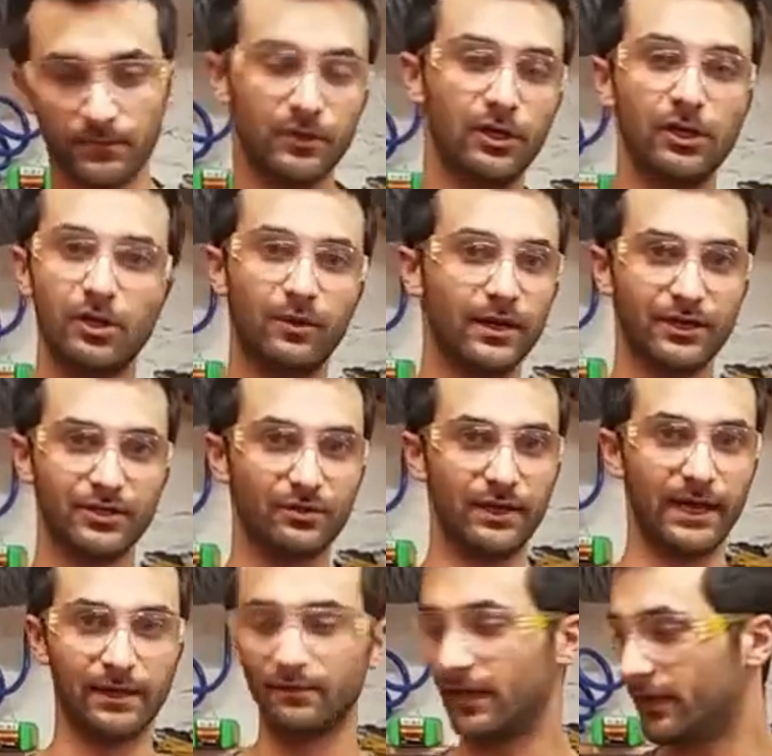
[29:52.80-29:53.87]
You don't want to do
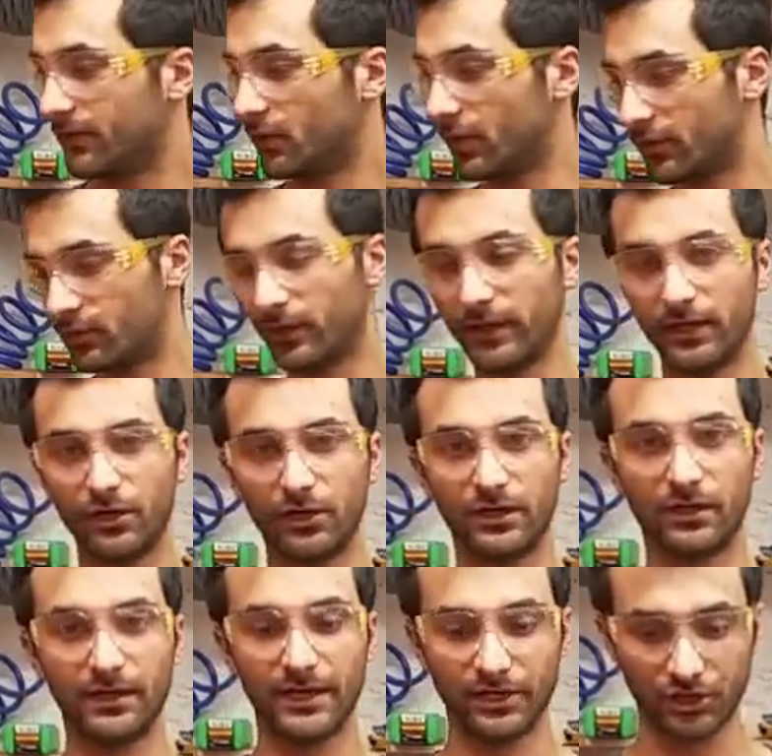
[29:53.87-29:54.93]
that. Even with really good
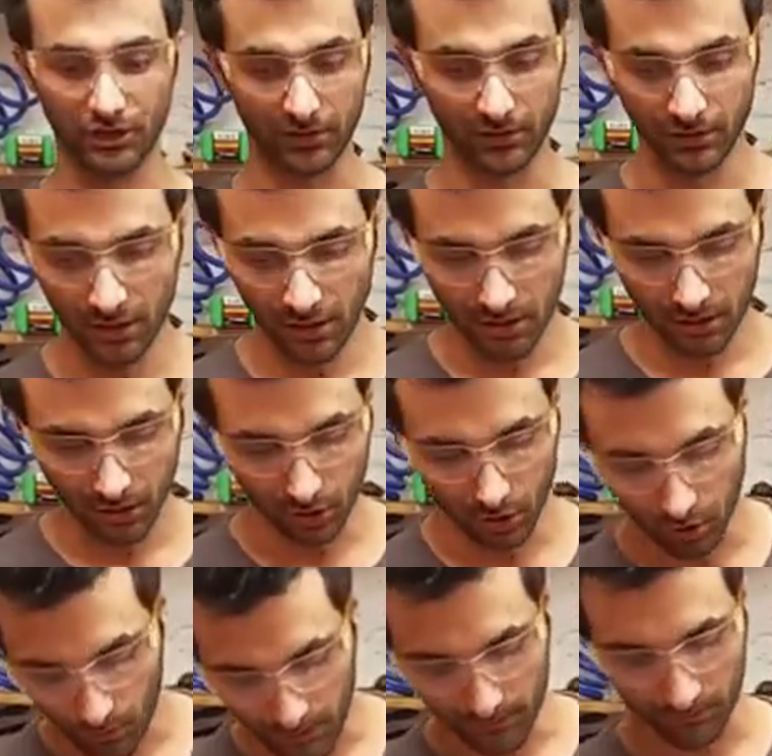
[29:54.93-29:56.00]
collection, you
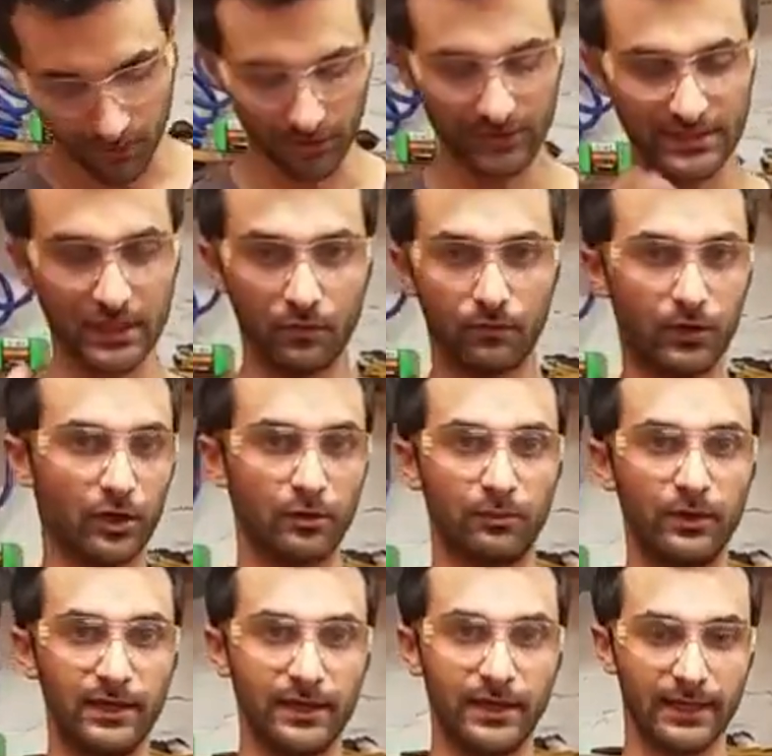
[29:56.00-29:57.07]
don't want to put yourself where you're
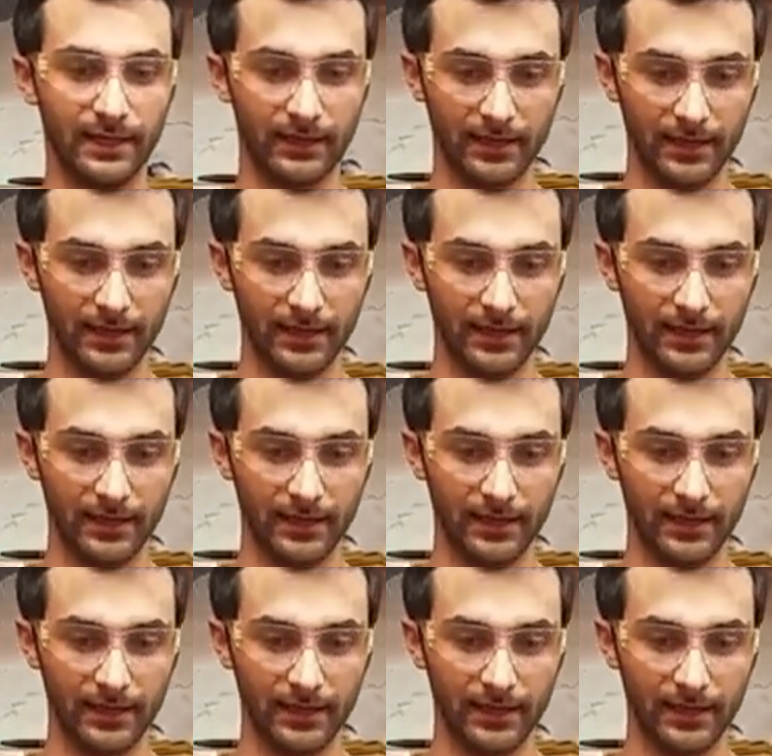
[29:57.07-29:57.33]
breathing it